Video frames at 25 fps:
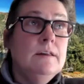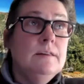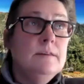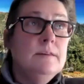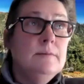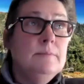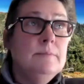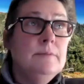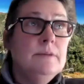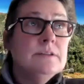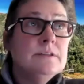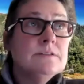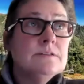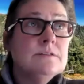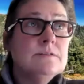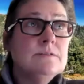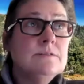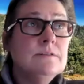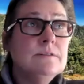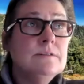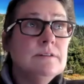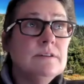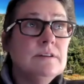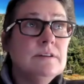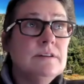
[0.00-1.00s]

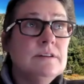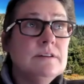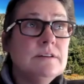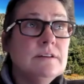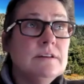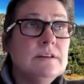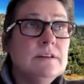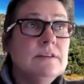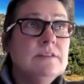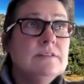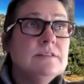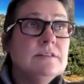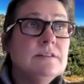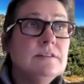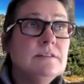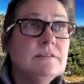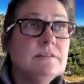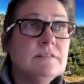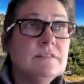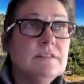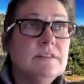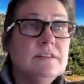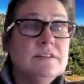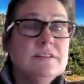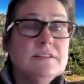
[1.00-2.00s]
mixer
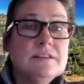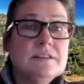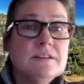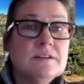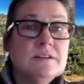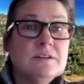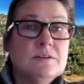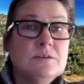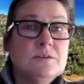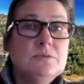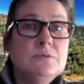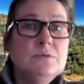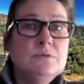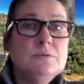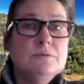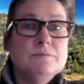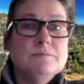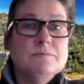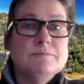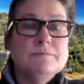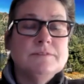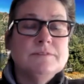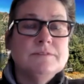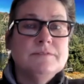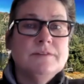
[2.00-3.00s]
it's a cool
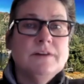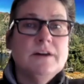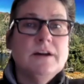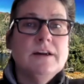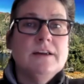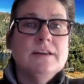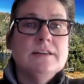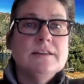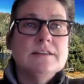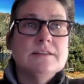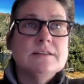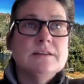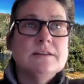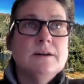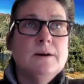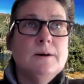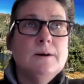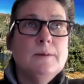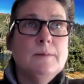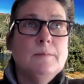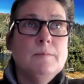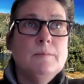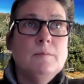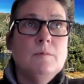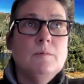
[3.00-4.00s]
device.
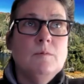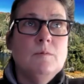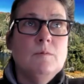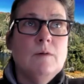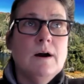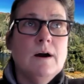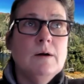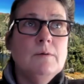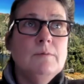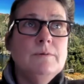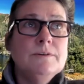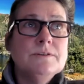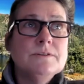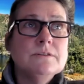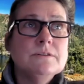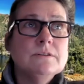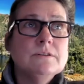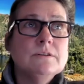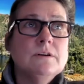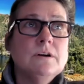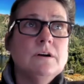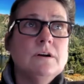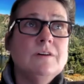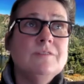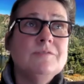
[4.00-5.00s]
Why we took
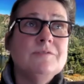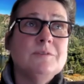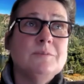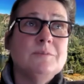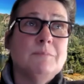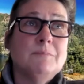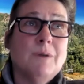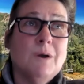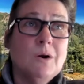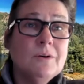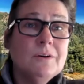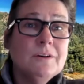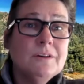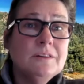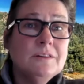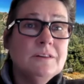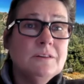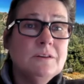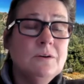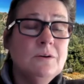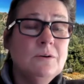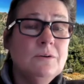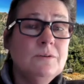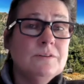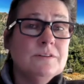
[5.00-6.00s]
it off the market
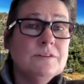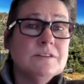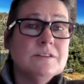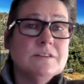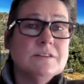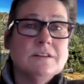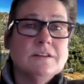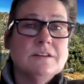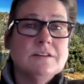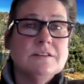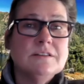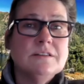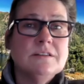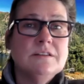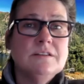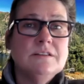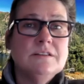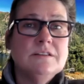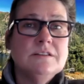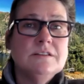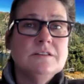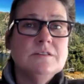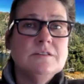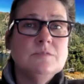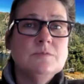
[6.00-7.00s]
though is because it
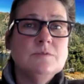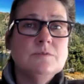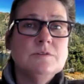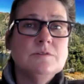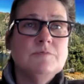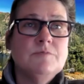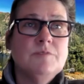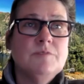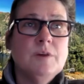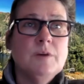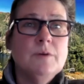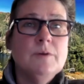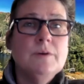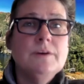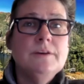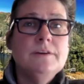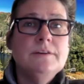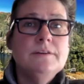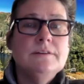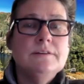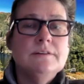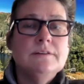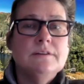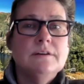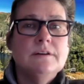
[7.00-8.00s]
just was very
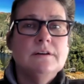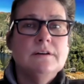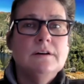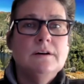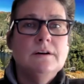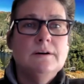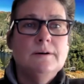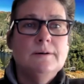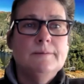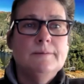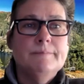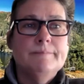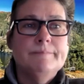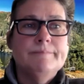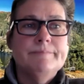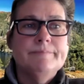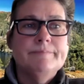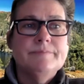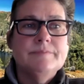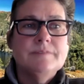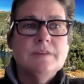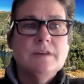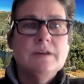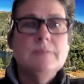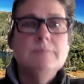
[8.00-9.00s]
um,
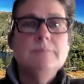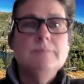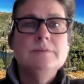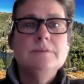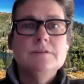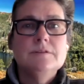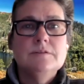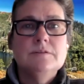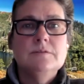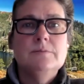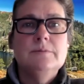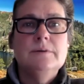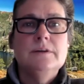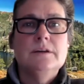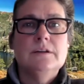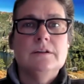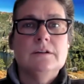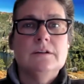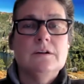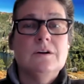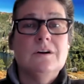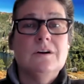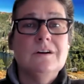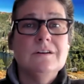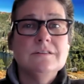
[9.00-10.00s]
time consuming and
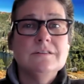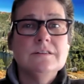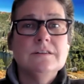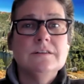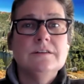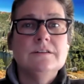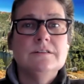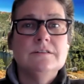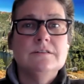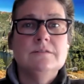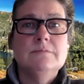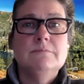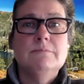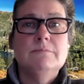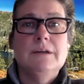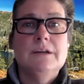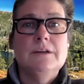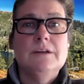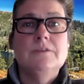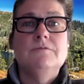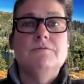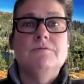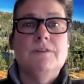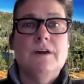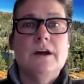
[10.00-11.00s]
costly to
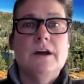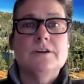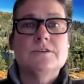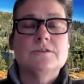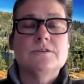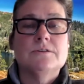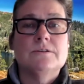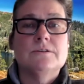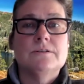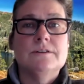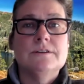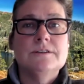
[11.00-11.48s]
manufacture.